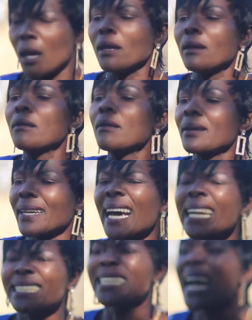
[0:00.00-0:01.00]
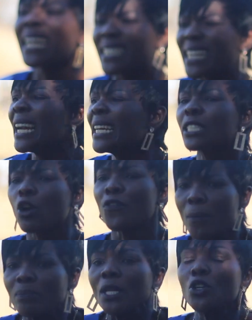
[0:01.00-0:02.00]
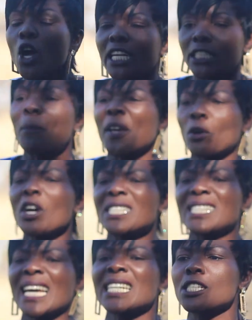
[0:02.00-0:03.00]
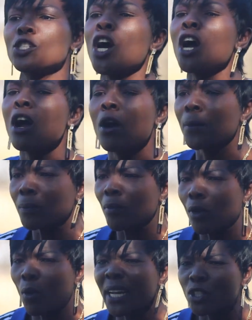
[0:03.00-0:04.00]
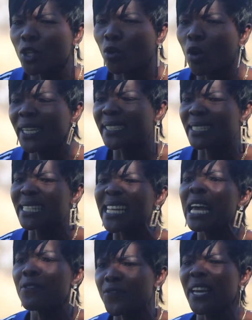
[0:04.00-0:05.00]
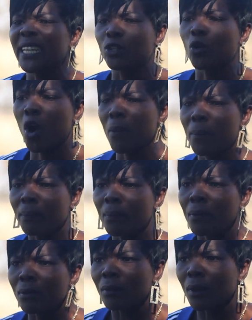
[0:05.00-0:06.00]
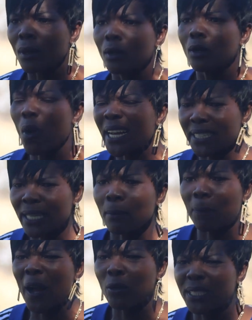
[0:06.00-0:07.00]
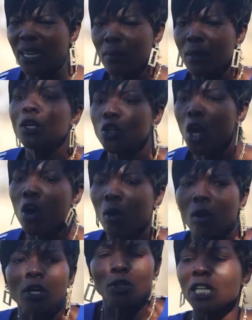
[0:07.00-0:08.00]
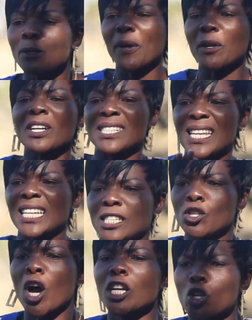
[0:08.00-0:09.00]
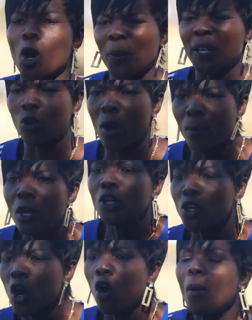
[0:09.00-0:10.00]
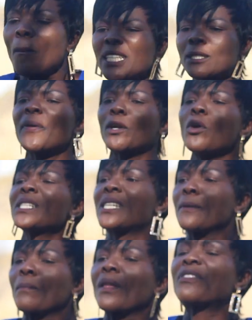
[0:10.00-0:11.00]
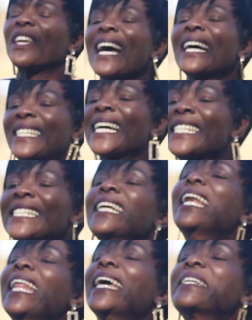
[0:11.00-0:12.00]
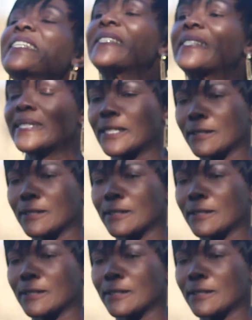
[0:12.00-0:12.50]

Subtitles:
There's no, what do you call it, safe at home, washing powder. No, not because there's no soap at home. No, but because they are just lazy.